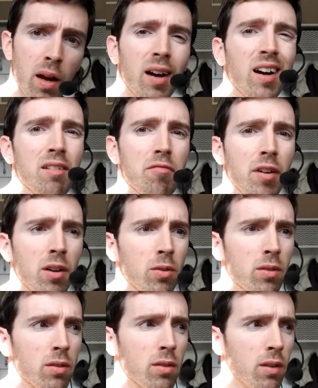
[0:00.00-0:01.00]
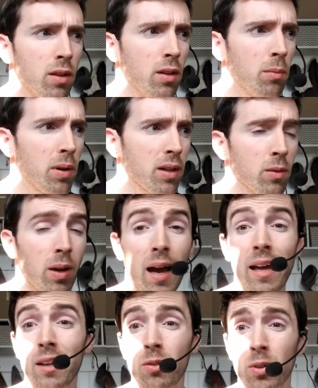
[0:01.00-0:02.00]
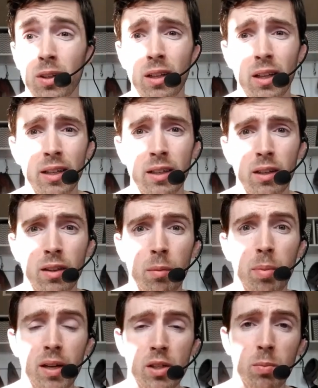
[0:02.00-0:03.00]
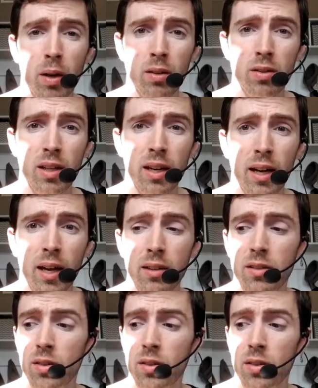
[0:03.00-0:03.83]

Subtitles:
I found in the past, I didn't really like the past models that I had.